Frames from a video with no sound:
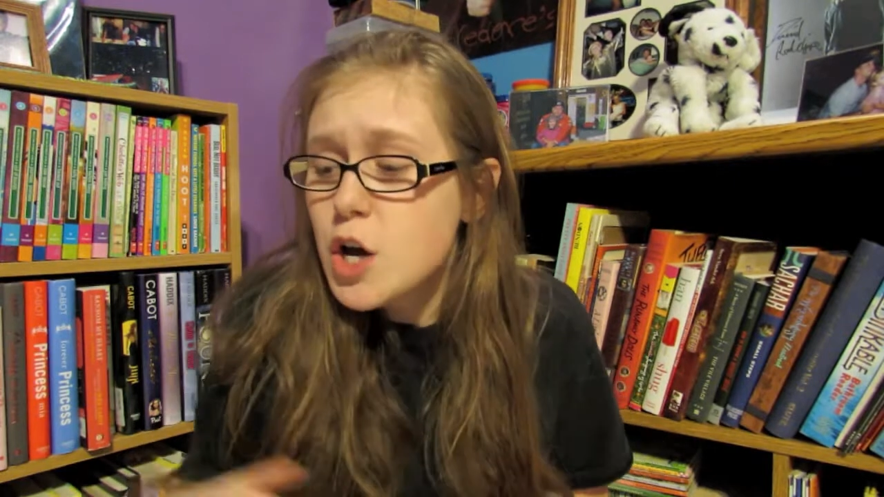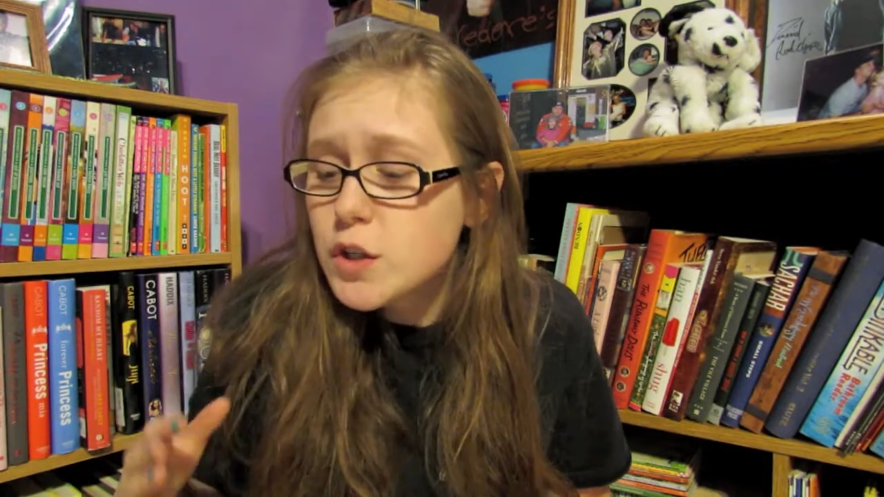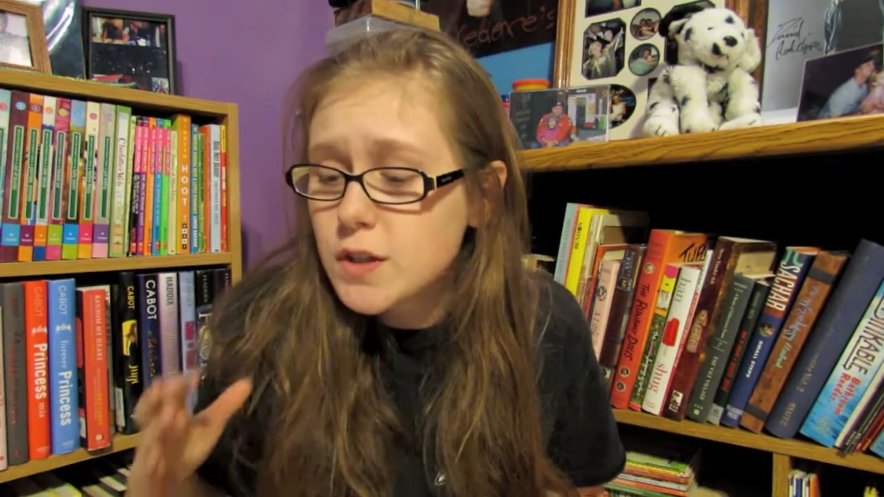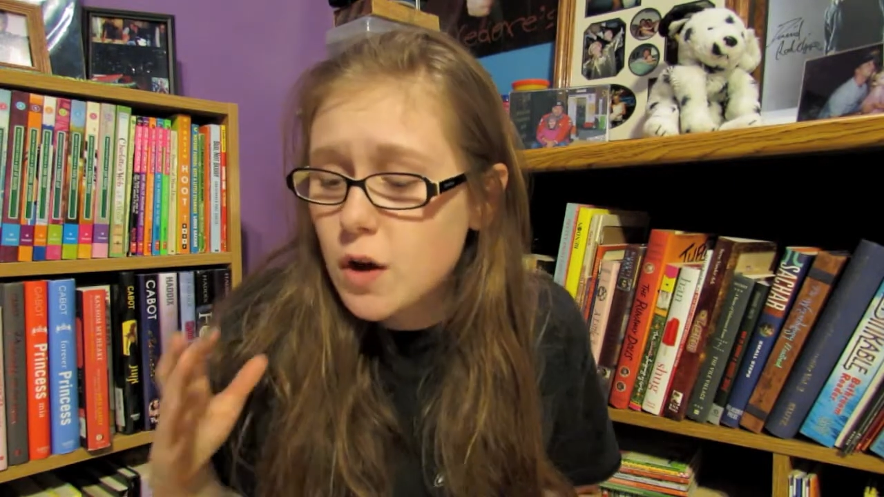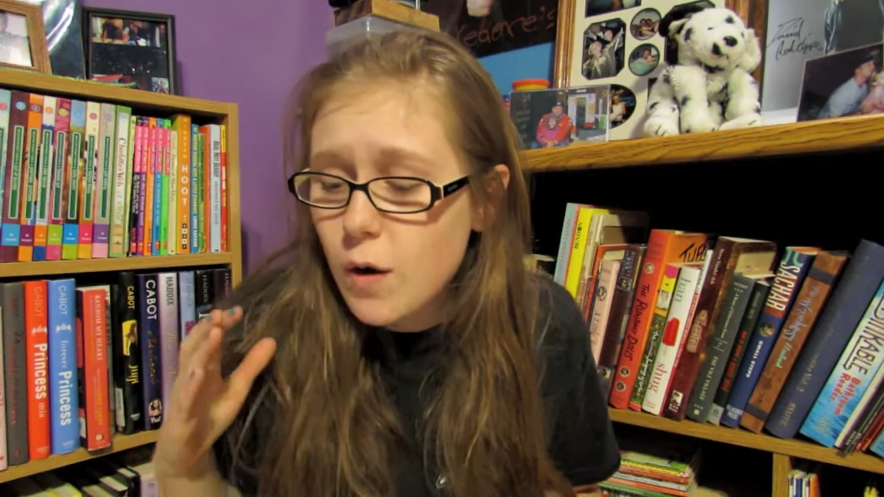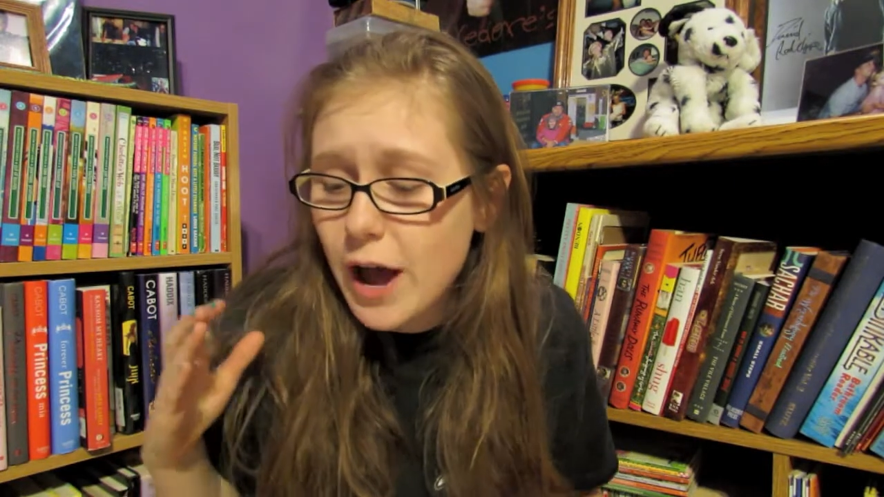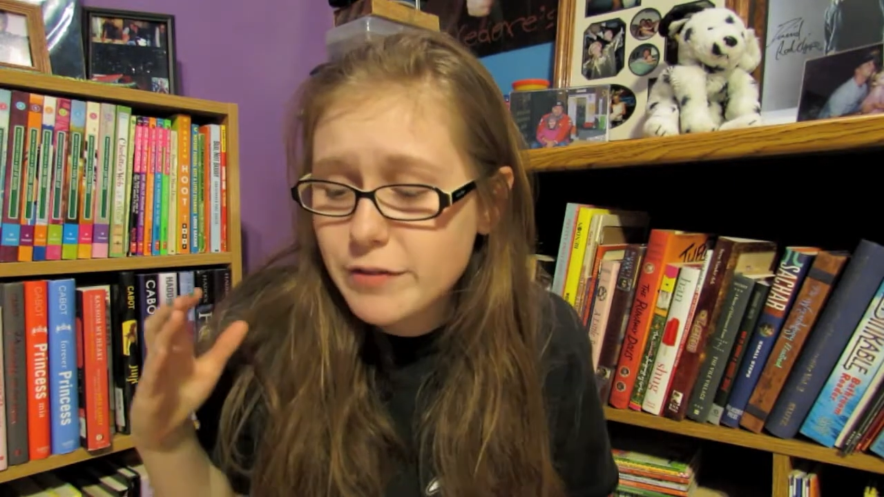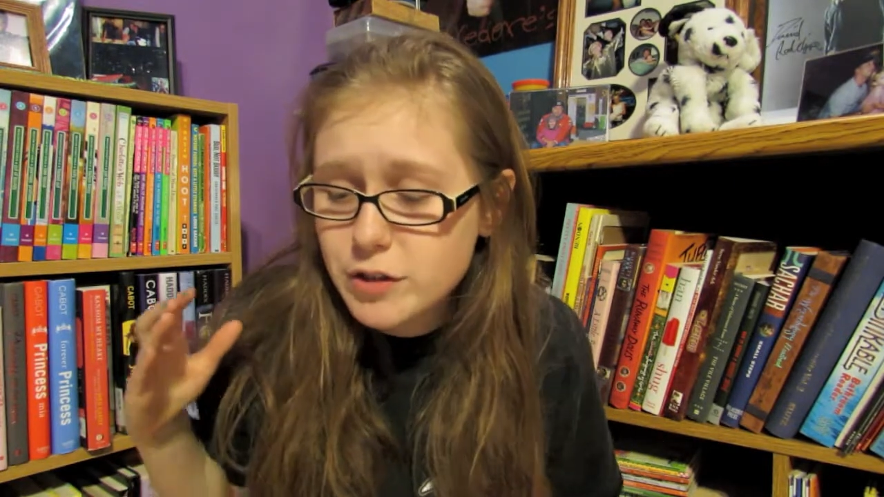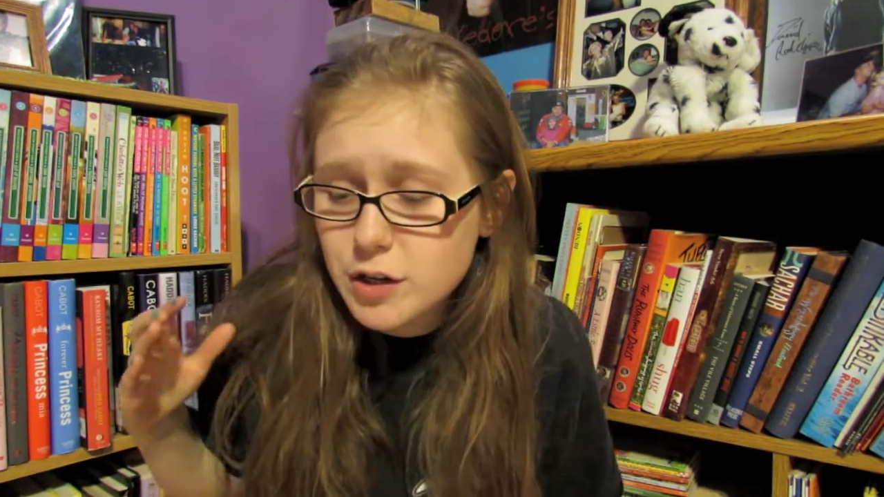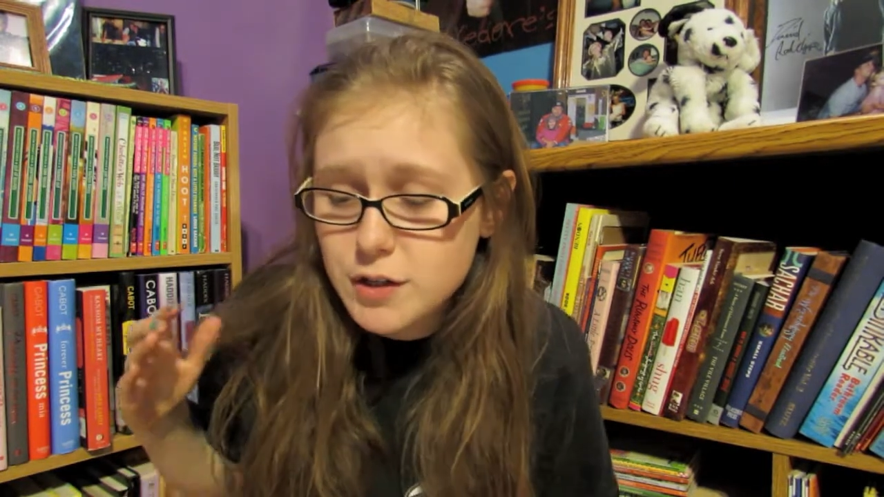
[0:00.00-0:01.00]
So
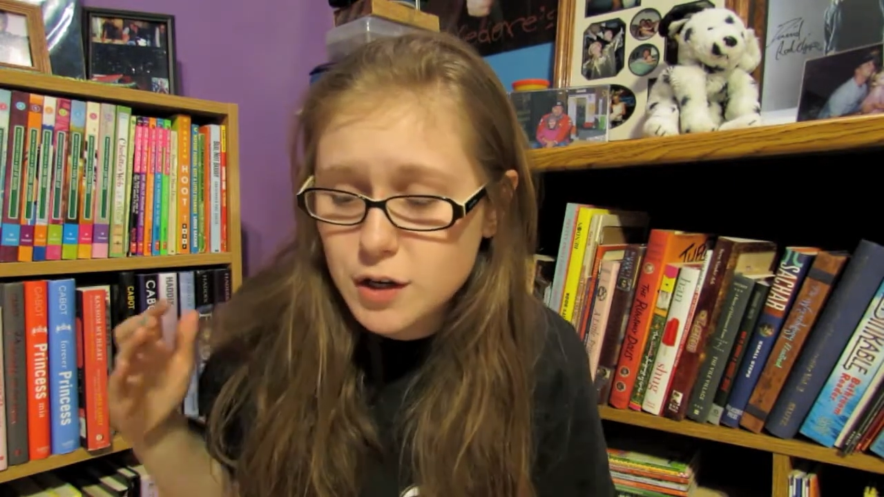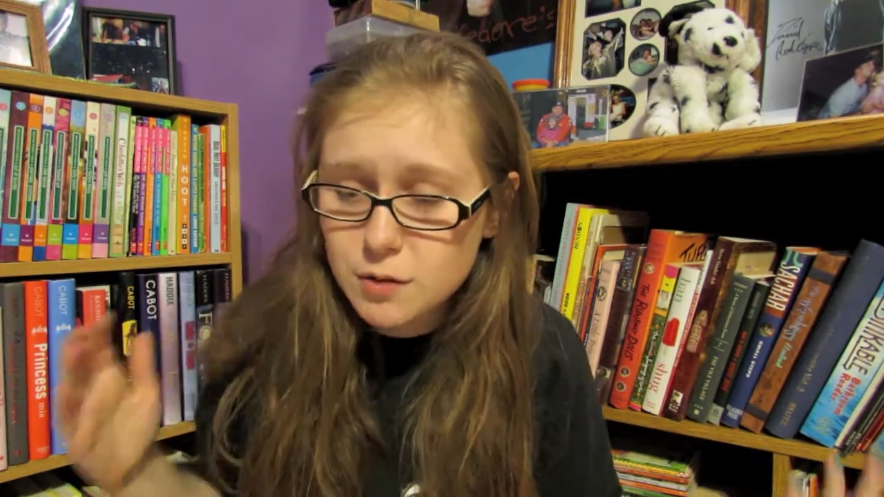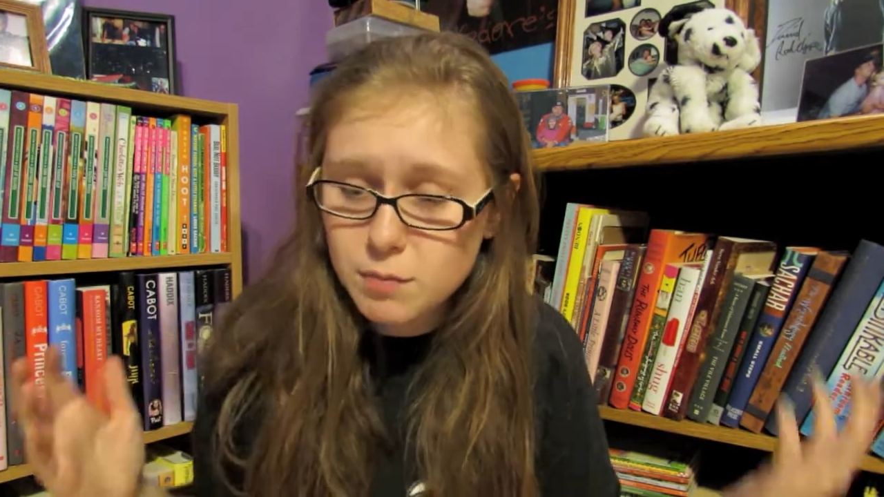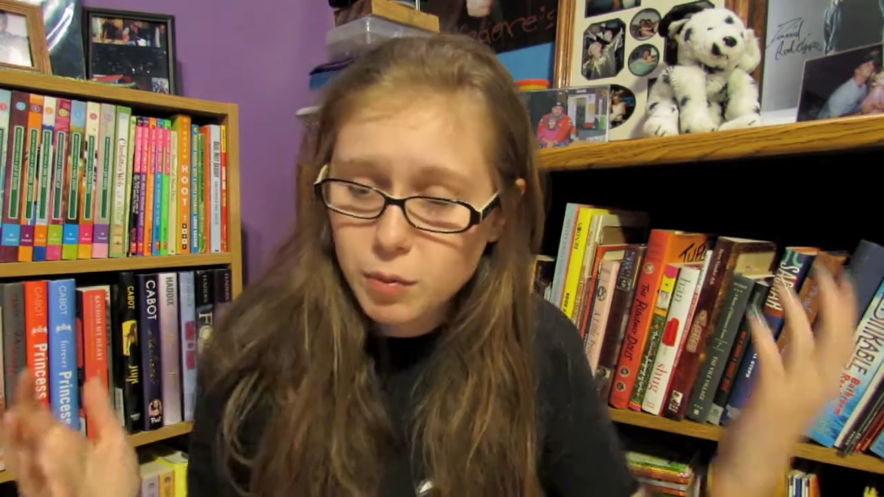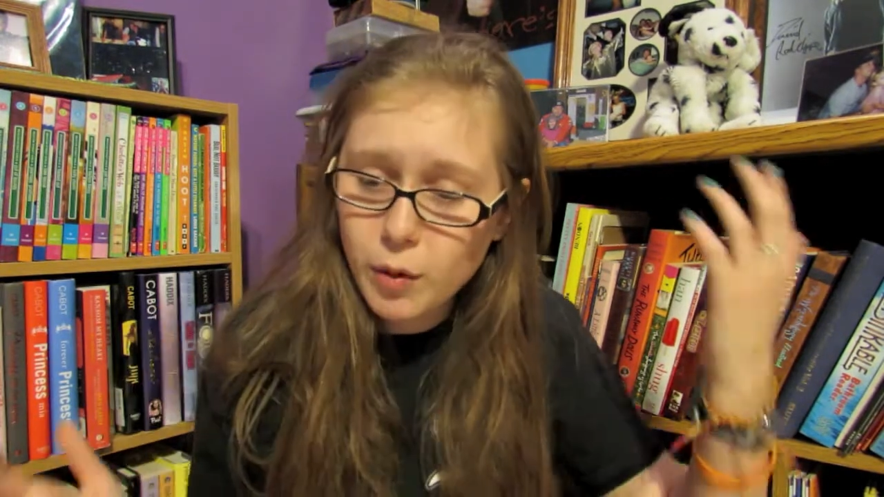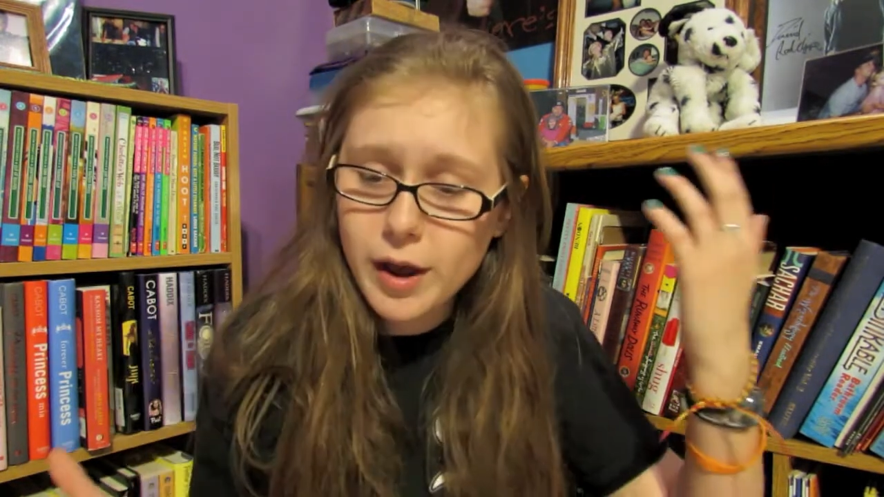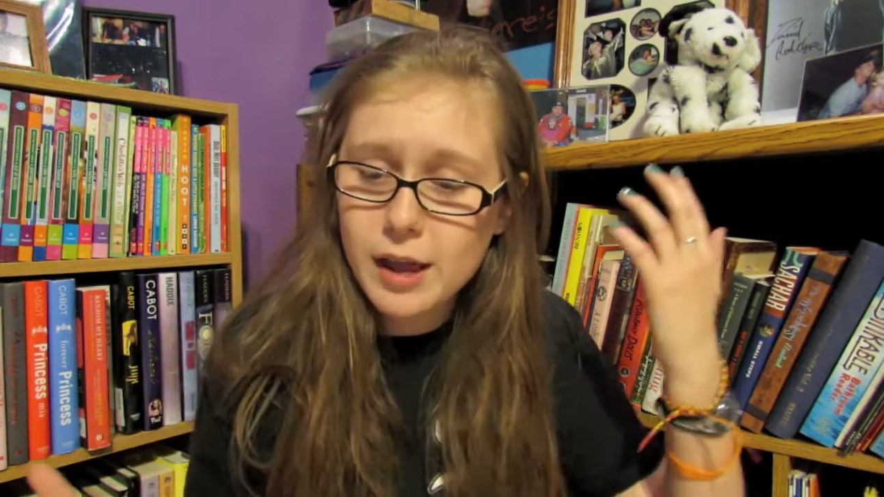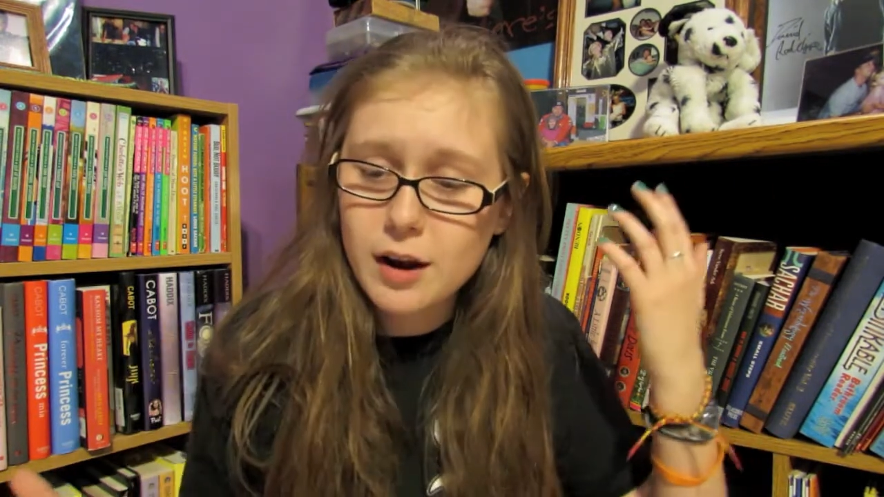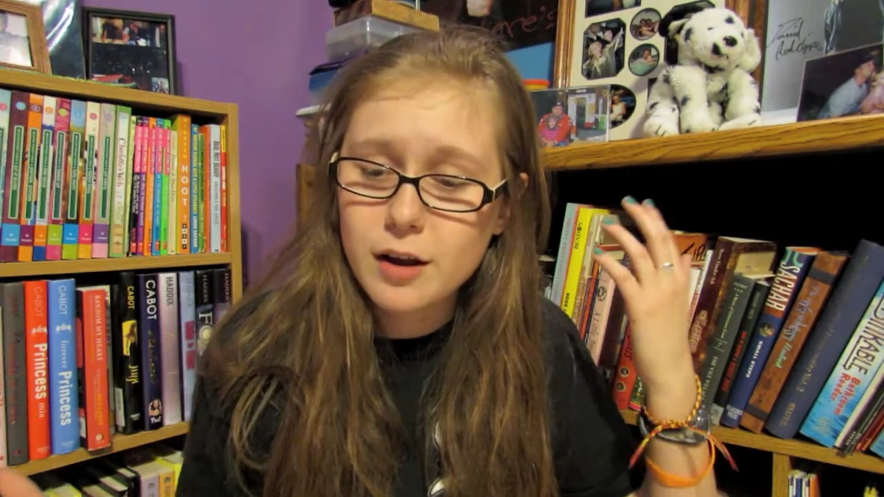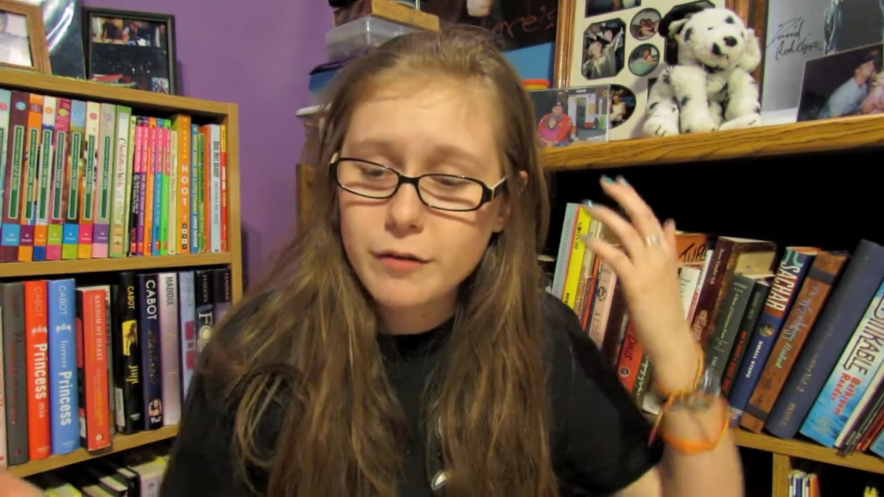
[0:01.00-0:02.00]
after a certain
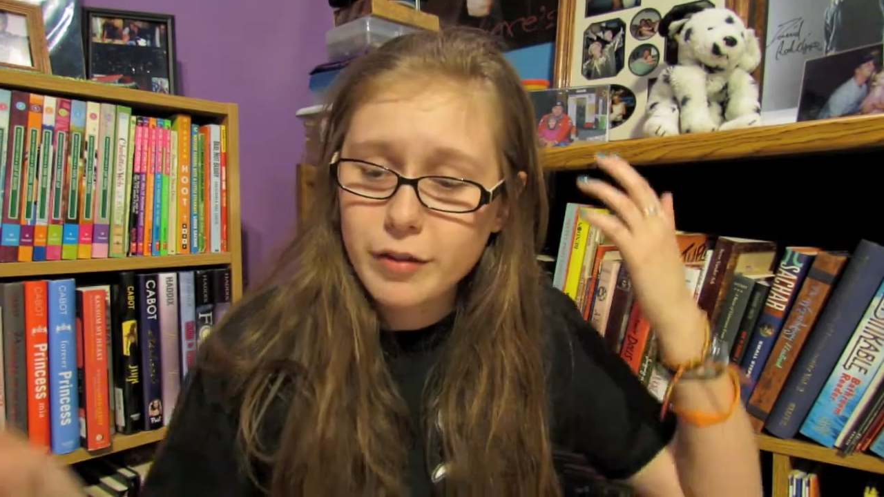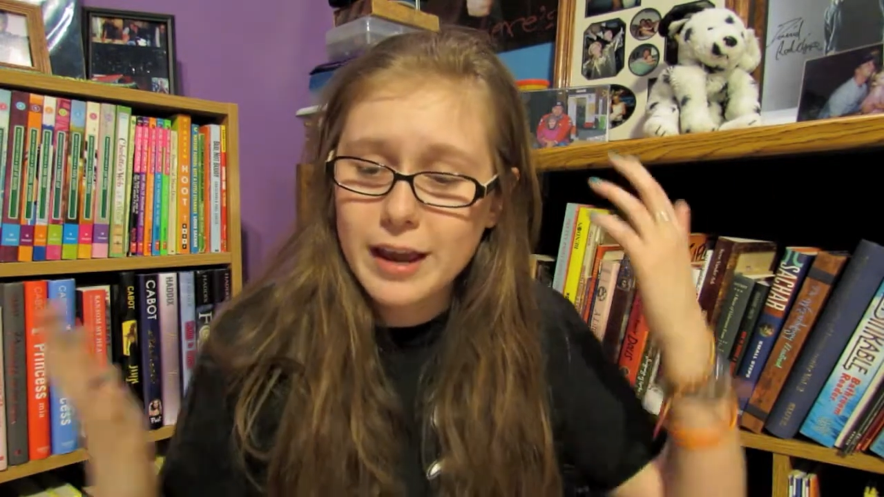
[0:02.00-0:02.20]
point of,